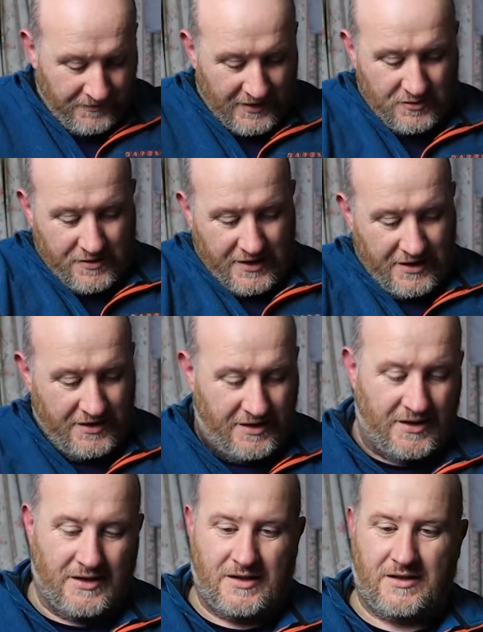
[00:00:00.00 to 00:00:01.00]
So in
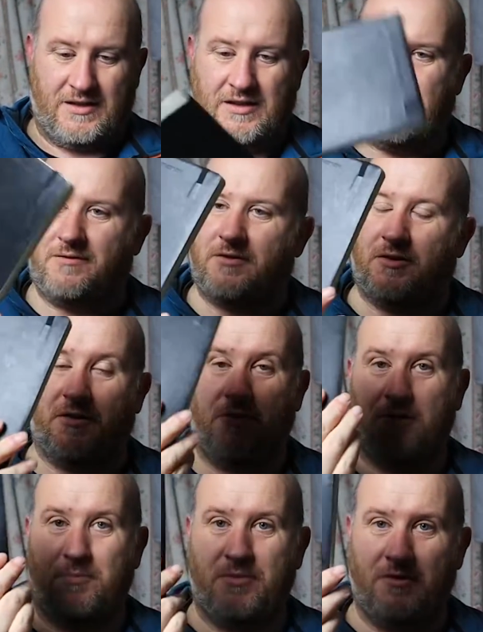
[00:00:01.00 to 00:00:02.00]
here I've got a
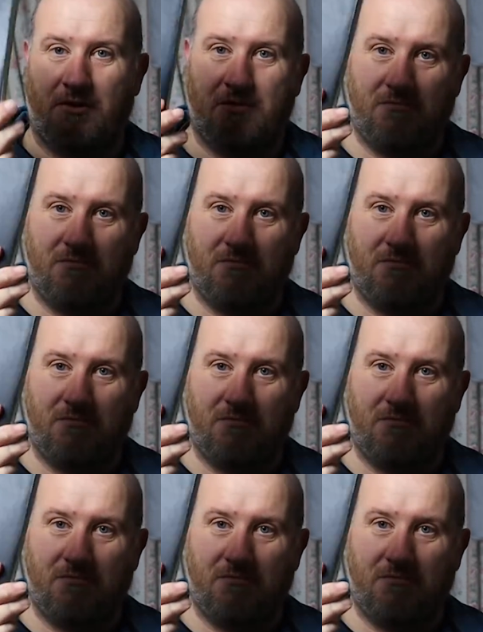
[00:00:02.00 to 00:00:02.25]
notebook.